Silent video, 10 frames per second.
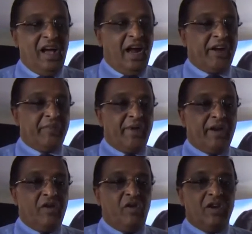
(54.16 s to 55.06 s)

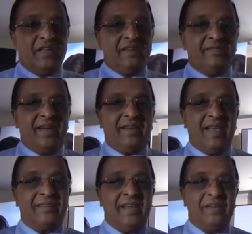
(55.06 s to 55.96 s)
Ultimate goal is that,
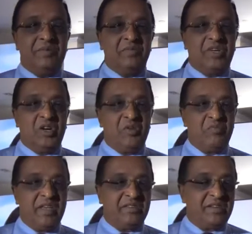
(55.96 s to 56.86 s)
as I
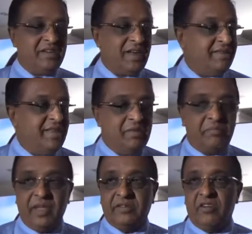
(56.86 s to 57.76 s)
mentioned at the
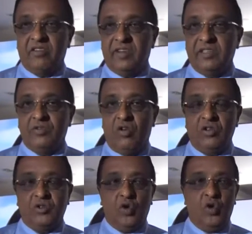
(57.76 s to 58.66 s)
press conference
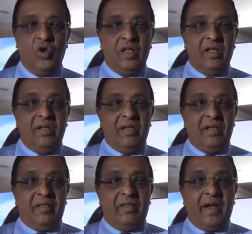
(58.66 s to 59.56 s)
also,
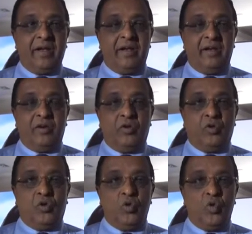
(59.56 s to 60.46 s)
that
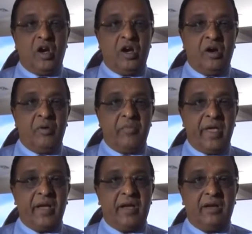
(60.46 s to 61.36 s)
to make